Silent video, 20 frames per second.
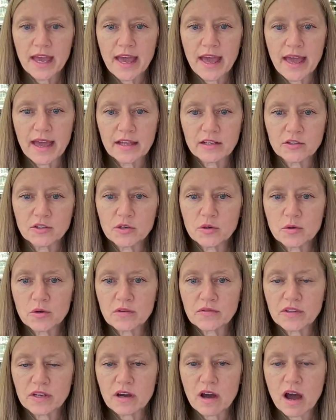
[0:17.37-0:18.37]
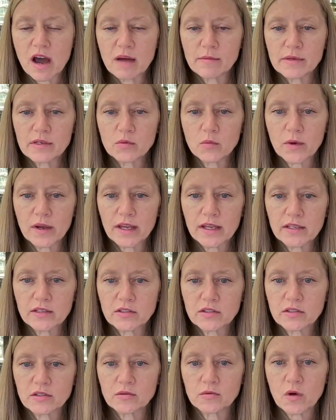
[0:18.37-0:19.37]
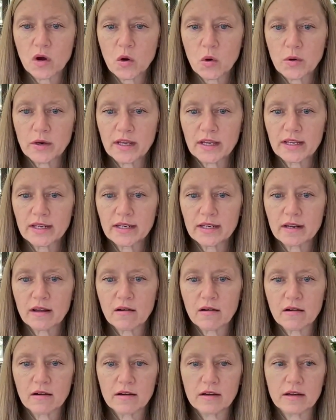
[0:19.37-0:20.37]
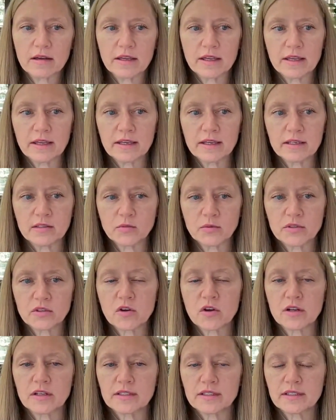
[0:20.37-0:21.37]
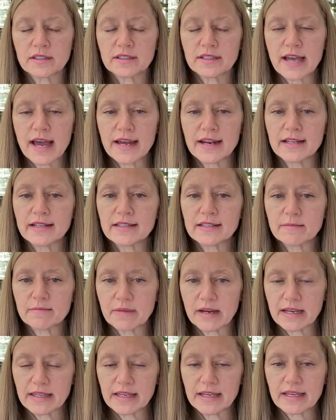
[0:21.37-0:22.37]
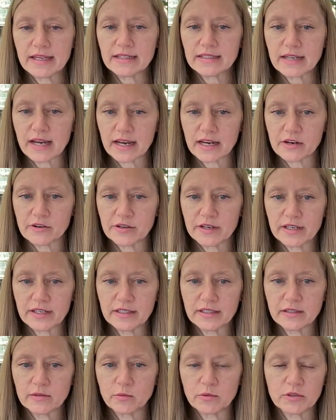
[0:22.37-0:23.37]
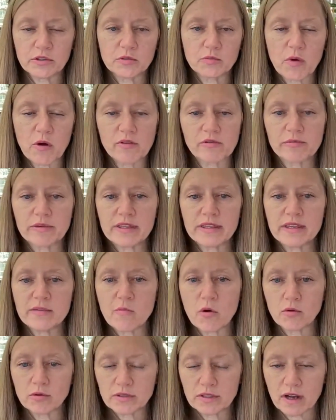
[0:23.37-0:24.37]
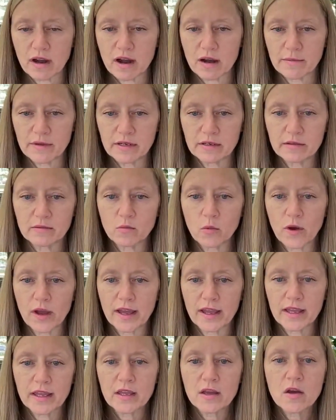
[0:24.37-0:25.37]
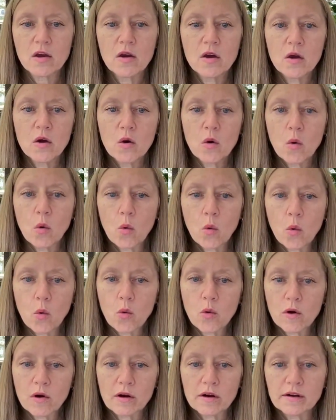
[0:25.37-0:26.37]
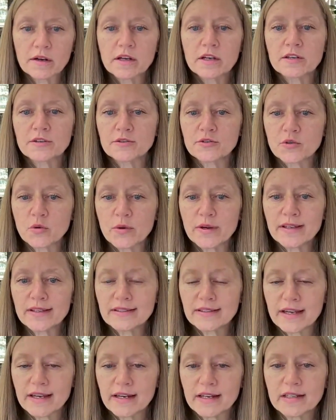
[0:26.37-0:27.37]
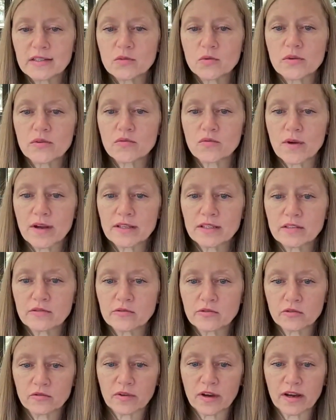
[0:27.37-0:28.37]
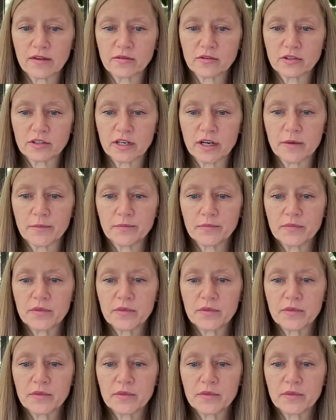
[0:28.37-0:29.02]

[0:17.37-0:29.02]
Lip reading: and two of the common ways to own it is what's called tenants by the entireties, which is probably the most common way, or joint tenants with rights of survivorship.